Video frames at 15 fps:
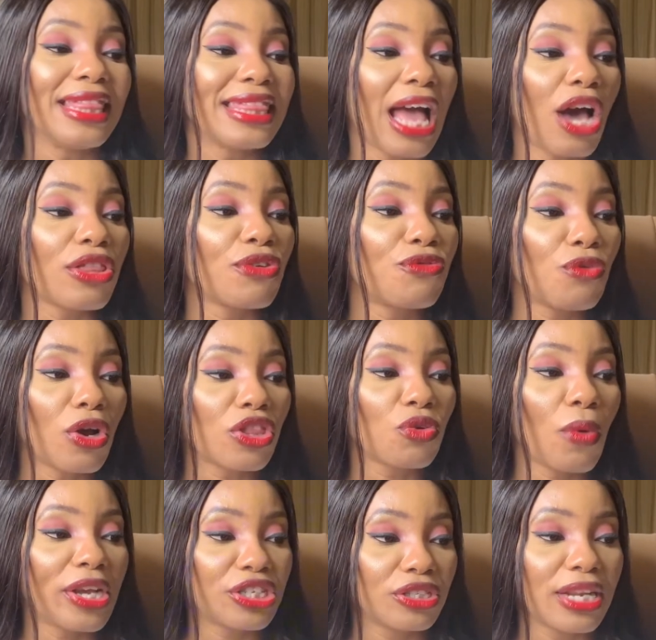Now, the fourth
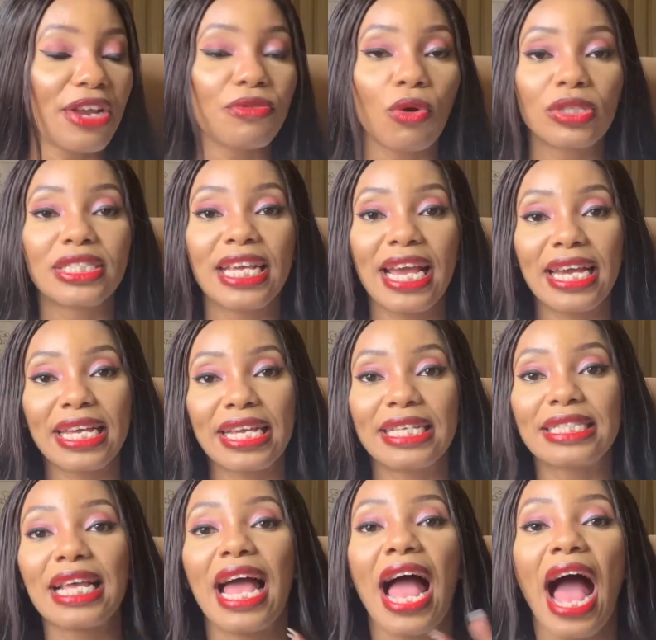question I wrote here
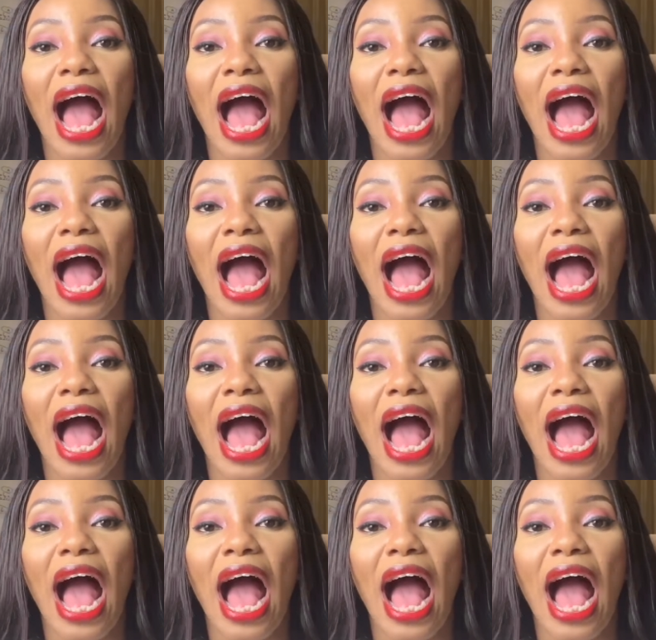is,